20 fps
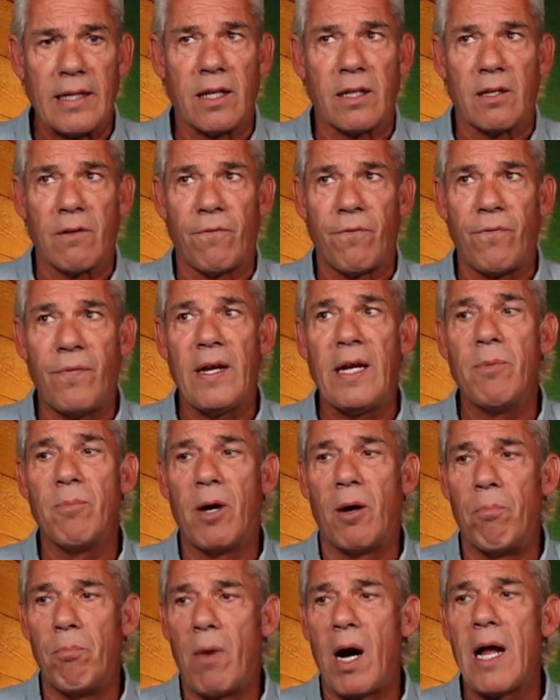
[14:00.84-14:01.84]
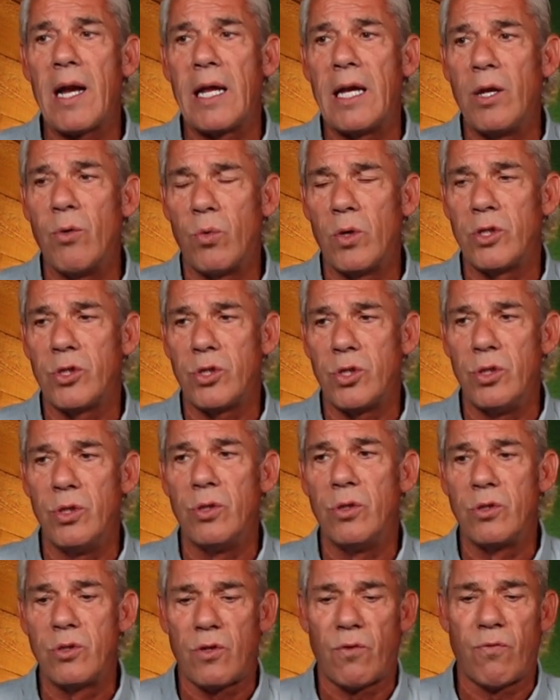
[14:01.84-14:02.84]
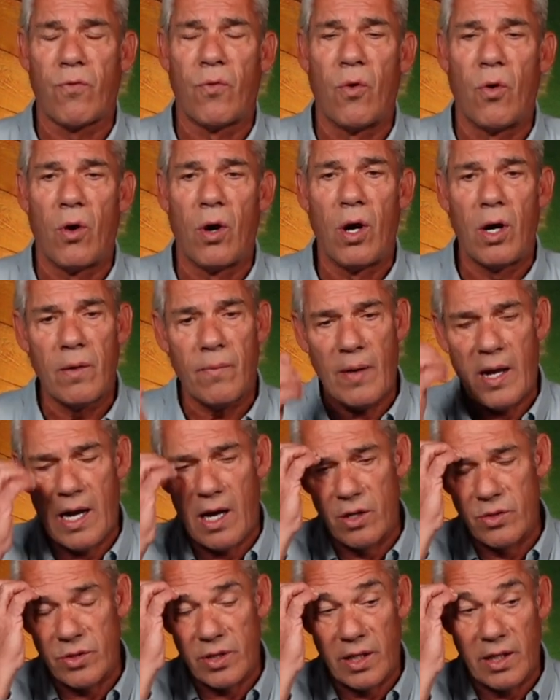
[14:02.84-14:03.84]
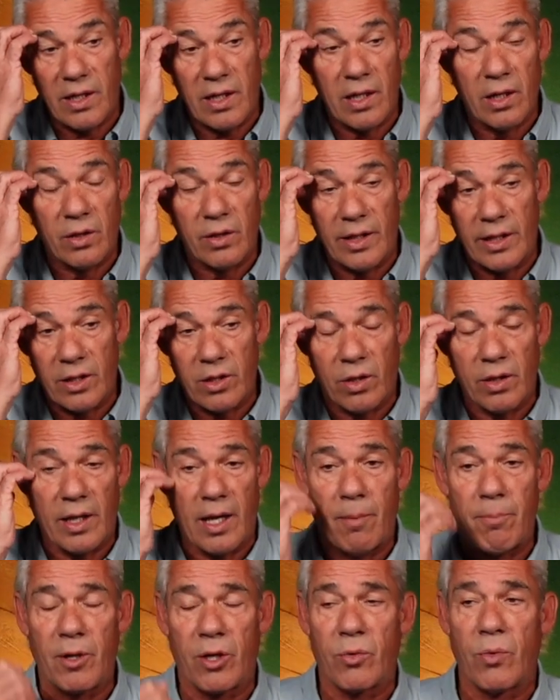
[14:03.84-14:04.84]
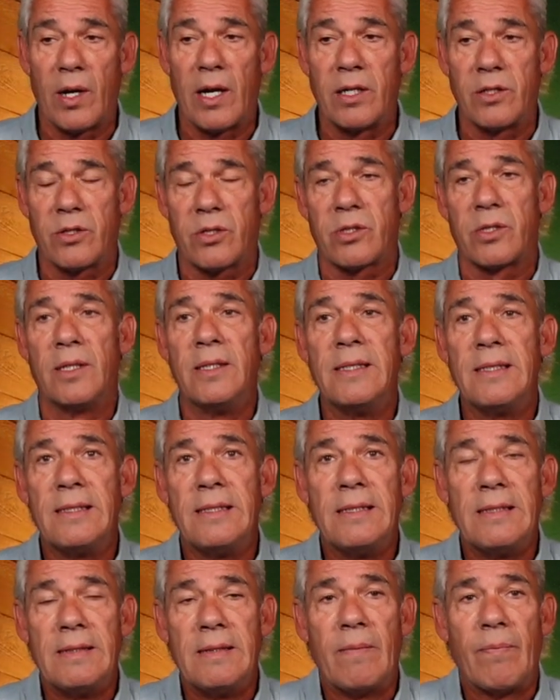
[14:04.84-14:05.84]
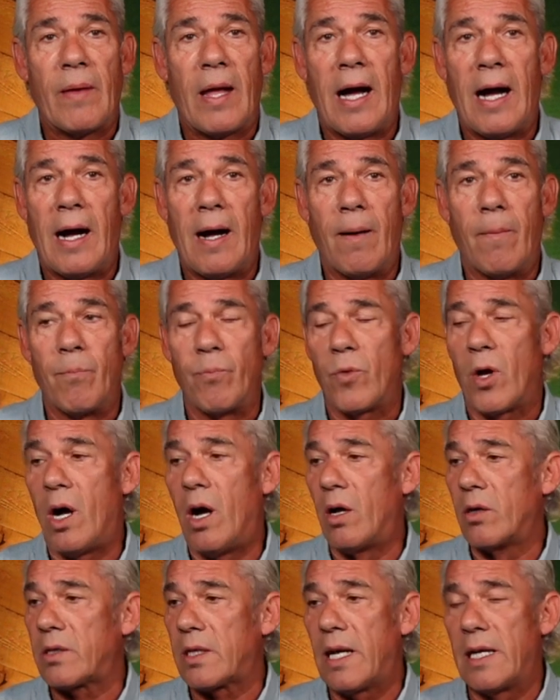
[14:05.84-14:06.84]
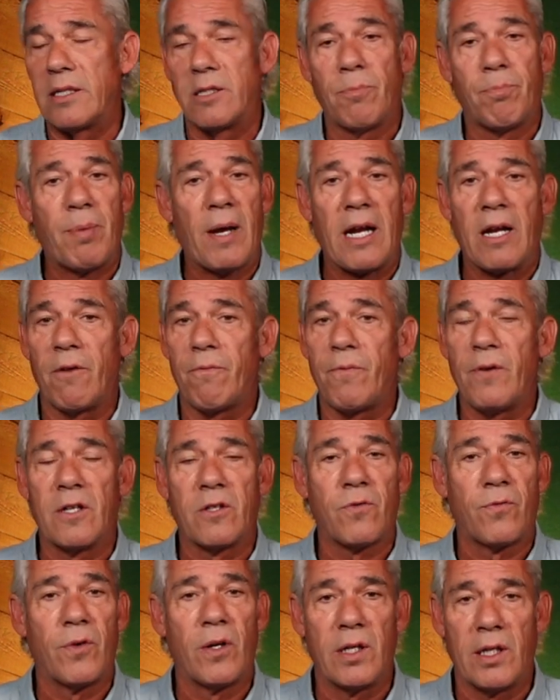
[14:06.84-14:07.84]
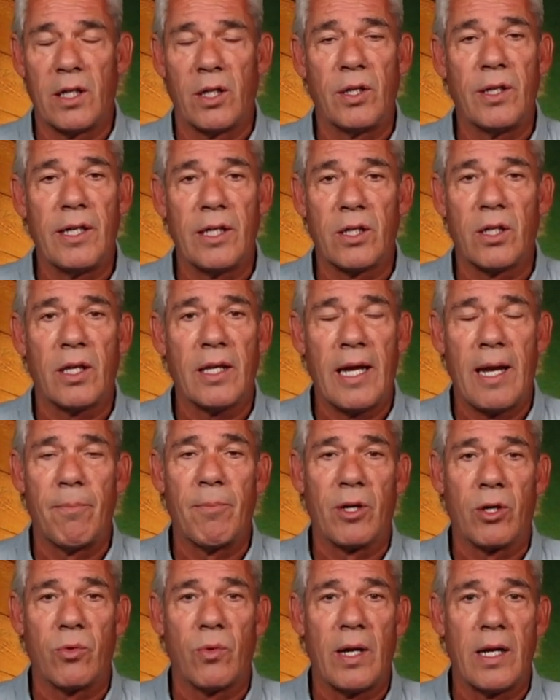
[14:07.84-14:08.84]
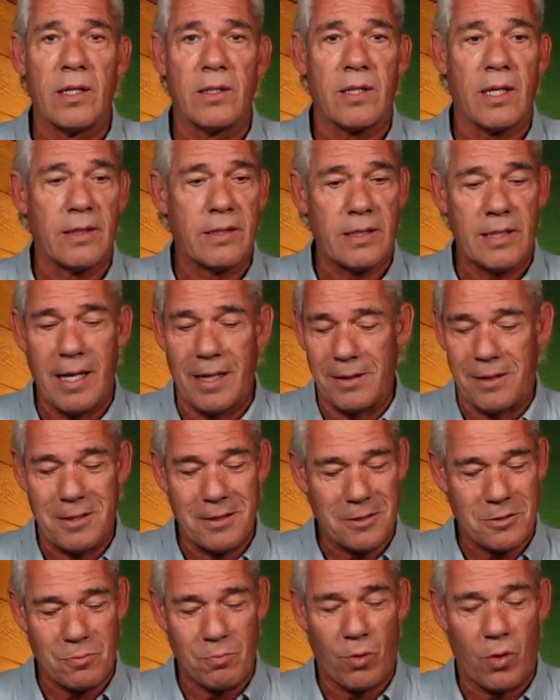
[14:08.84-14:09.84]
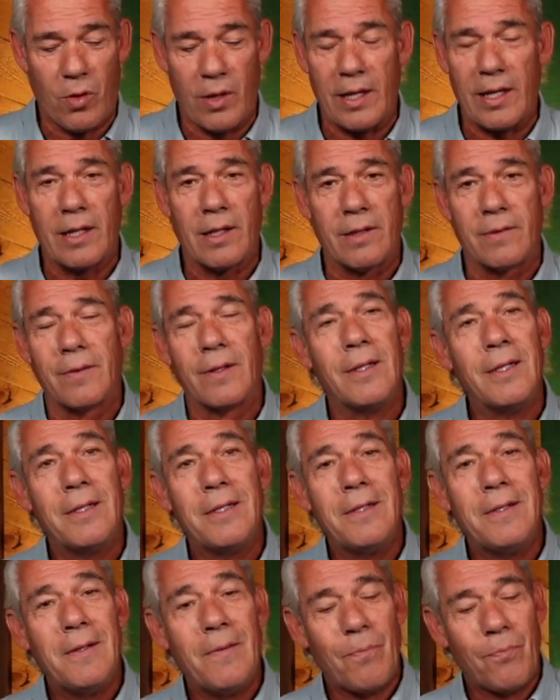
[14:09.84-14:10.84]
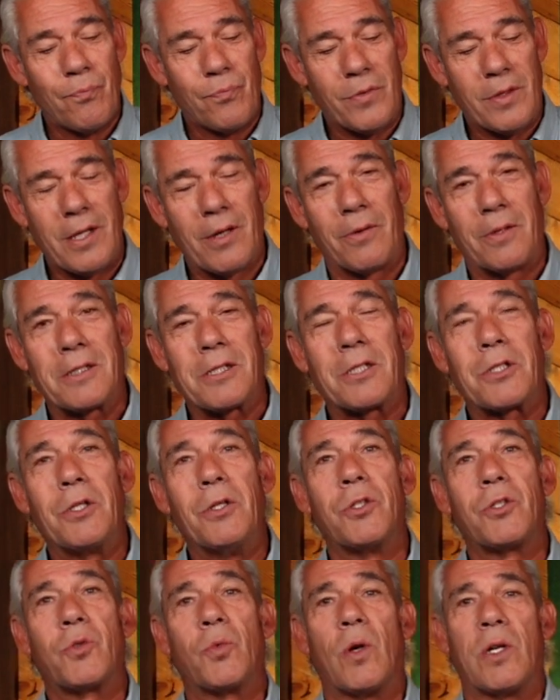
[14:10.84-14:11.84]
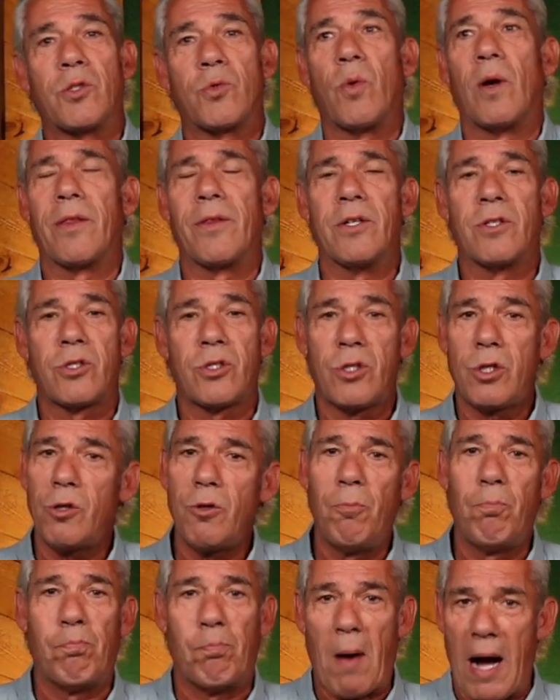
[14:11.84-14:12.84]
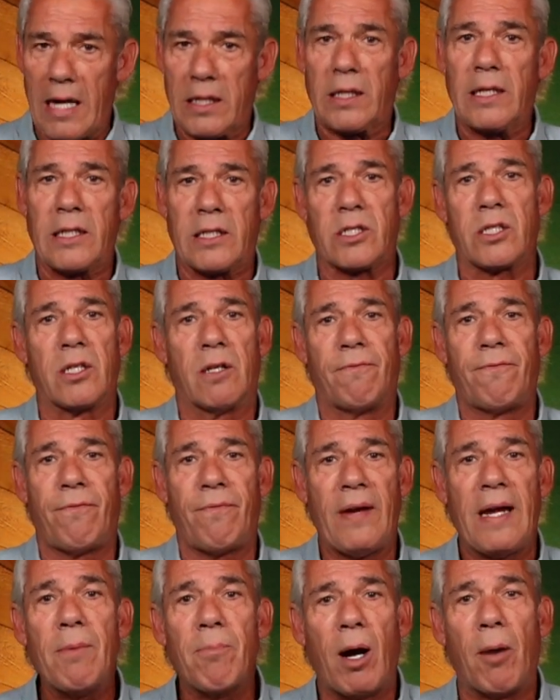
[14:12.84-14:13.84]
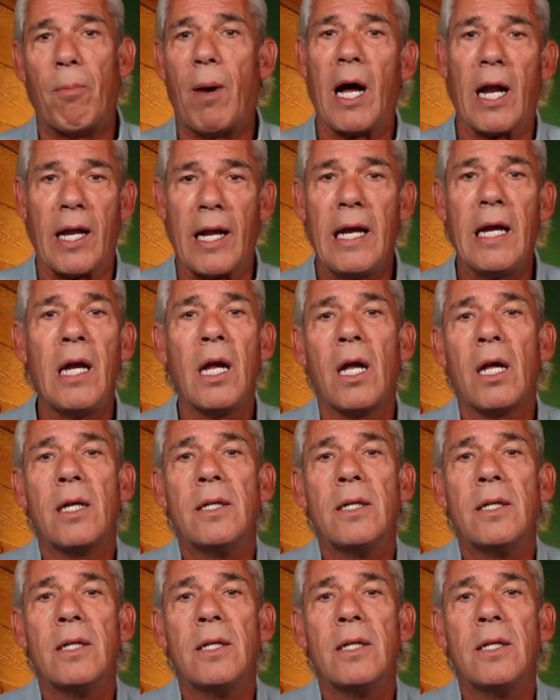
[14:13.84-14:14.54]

that the FEMA money was used for housing illegal immigrants, all kinds of benefits for illegal immigrants. They said this morning that their excuse was, well, there's 2 buckets of FEMA money.